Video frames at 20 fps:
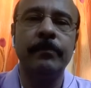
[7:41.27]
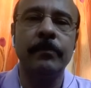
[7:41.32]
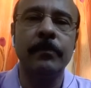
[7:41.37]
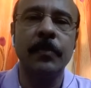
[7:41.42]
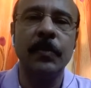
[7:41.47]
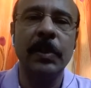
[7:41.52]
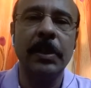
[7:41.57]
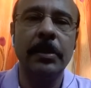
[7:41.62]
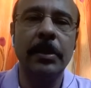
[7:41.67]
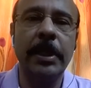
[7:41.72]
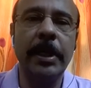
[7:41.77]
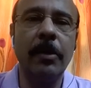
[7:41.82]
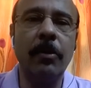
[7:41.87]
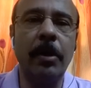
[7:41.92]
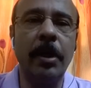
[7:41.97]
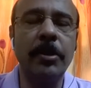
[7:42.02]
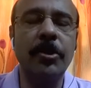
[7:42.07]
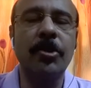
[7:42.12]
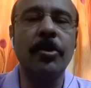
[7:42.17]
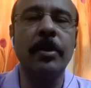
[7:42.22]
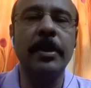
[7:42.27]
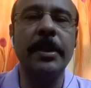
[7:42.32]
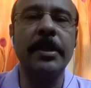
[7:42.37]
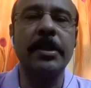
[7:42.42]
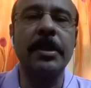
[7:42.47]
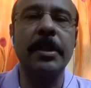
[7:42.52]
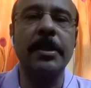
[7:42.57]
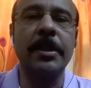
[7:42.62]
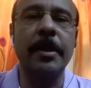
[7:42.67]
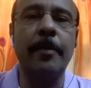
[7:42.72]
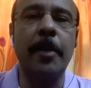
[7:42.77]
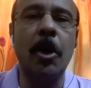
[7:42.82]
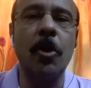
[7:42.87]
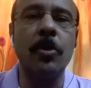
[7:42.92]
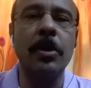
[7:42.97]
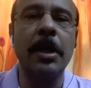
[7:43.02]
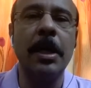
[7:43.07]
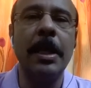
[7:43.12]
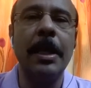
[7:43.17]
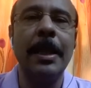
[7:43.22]
They also discuss about
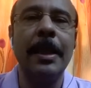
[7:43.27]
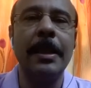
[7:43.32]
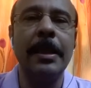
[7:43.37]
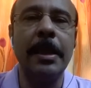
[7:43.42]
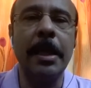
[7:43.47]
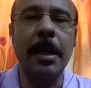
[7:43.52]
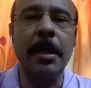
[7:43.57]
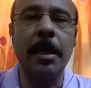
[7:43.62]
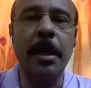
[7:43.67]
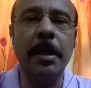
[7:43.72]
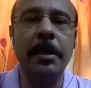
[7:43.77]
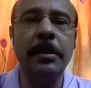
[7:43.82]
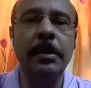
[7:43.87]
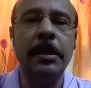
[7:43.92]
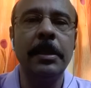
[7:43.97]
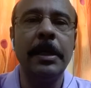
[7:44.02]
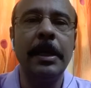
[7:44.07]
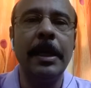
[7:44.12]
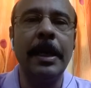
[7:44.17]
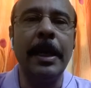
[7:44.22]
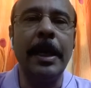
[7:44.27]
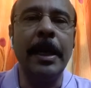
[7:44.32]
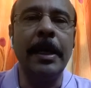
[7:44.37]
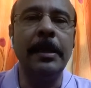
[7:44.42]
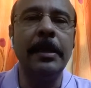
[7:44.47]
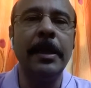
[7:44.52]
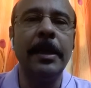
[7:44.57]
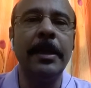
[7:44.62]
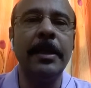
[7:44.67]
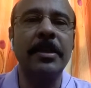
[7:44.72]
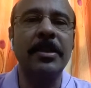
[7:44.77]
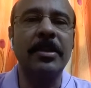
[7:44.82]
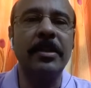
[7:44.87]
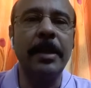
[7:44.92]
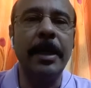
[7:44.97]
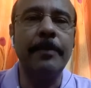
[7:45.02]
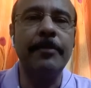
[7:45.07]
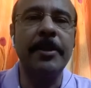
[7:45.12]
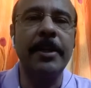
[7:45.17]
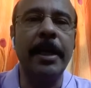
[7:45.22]
Lakhan and his
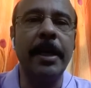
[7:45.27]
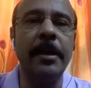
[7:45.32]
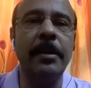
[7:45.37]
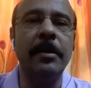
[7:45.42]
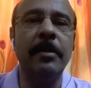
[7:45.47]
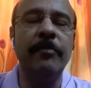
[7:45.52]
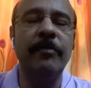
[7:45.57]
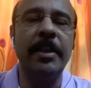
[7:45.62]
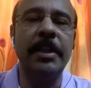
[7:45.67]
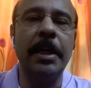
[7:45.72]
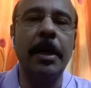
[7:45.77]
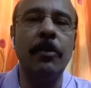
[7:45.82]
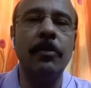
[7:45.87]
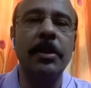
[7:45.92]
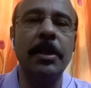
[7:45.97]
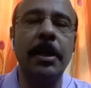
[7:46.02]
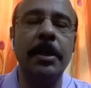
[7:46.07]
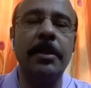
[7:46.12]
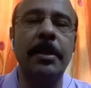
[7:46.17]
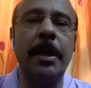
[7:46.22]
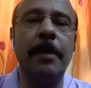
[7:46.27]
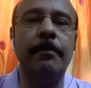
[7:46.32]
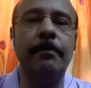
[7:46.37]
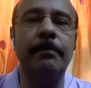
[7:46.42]
left hand without a thumb.